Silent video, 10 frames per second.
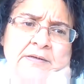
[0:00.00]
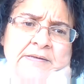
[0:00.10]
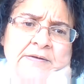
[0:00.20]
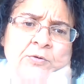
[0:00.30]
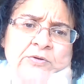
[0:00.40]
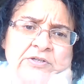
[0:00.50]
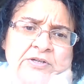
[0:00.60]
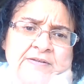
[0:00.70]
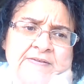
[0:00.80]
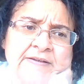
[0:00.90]
Older
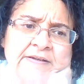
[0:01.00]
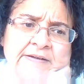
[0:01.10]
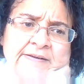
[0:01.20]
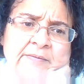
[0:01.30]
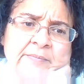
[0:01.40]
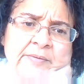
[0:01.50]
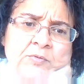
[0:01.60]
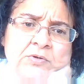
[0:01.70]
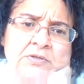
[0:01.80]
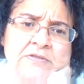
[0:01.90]
adults, again, can be
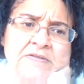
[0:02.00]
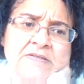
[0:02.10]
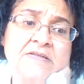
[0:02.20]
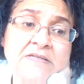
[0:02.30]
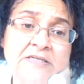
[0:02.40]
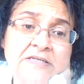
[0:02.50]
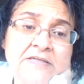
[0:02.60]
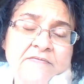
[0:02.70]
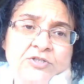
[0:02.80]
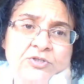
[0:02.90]
more
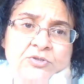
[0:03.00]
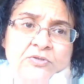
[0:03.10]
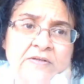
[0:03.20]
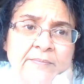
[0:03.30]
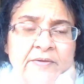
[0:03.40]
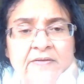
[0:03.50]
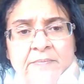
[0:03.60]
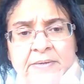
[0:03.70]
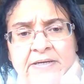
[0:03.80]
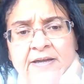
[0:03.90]
sensitive to some of these
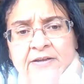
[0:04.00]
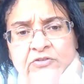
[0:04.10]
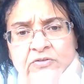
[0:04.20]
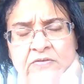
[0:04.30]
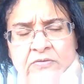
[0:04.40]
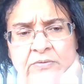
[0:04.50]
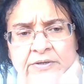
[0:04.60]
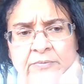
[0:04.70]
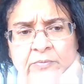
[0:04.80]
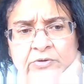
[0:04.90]
medications. So
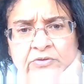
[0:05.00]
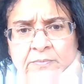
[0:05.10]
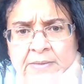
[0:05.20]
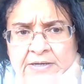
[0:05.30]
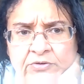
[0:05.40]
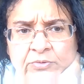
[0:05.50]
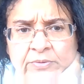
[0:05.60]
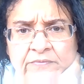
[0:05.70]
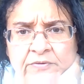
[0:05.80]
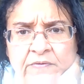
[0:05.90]
again, we're just
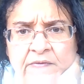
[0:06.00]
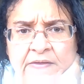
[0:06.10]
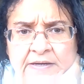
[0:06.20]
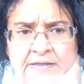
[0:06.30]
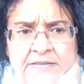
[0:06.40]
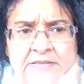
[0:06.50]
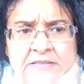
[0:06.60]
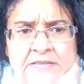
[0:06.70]
monitoring for that.